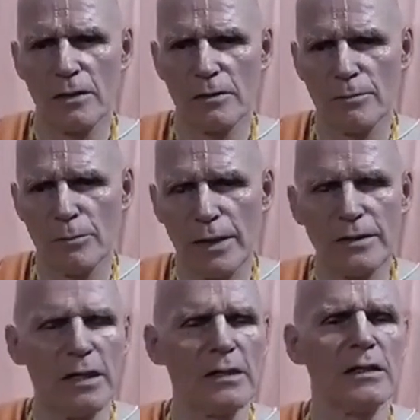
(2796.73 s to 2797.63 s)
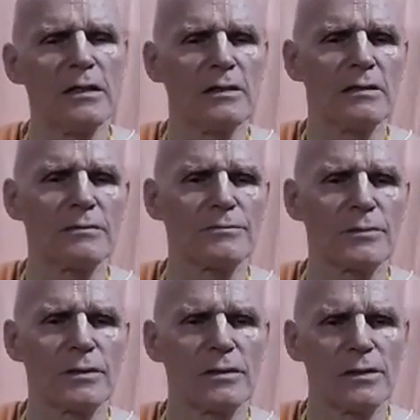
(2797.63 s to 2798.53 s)
maintaining,
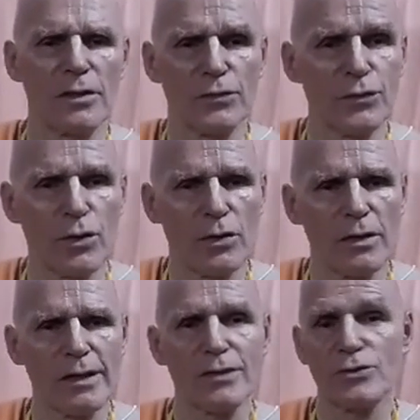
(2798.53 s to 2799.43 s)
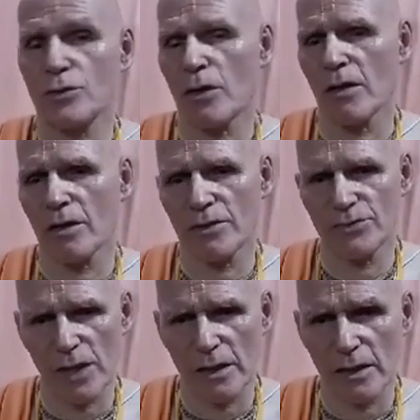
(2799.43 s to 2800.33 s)
therefore, a strong
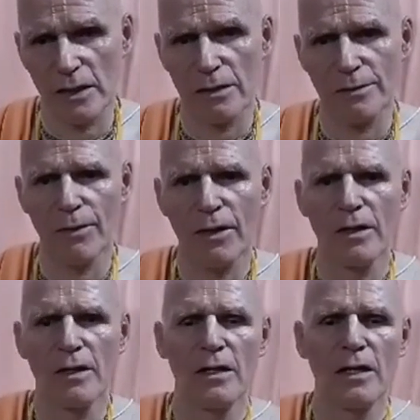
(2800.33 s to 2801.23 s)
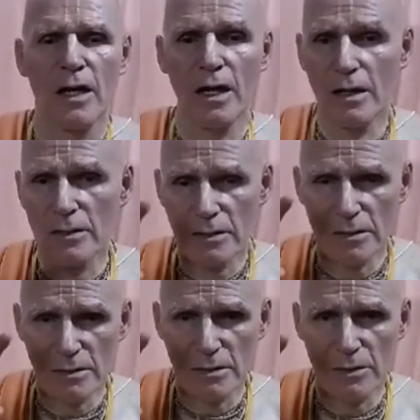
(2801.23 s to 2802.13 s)
sadhana,
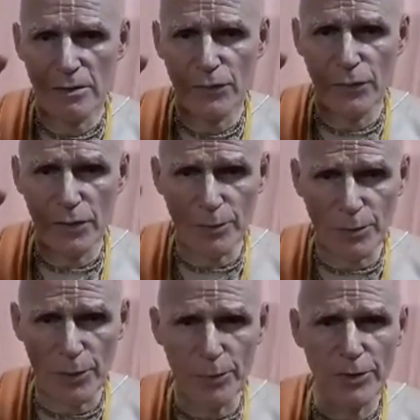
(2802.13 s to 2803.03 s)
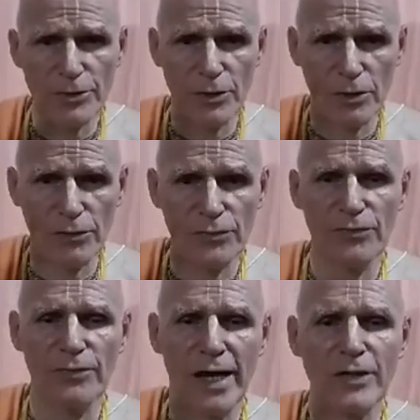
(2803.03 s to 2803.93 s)
and for the purpose of
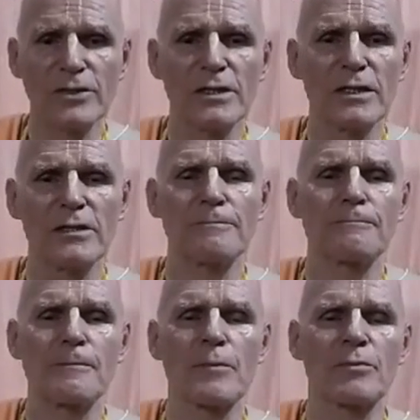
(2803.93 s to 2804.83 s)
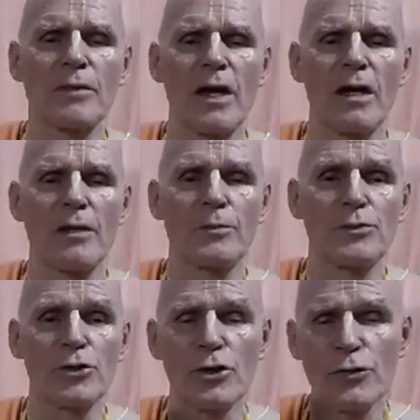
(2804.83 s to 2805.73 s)
actually
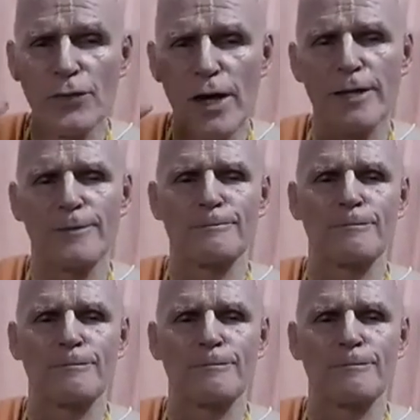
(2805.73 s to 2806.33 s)
purifying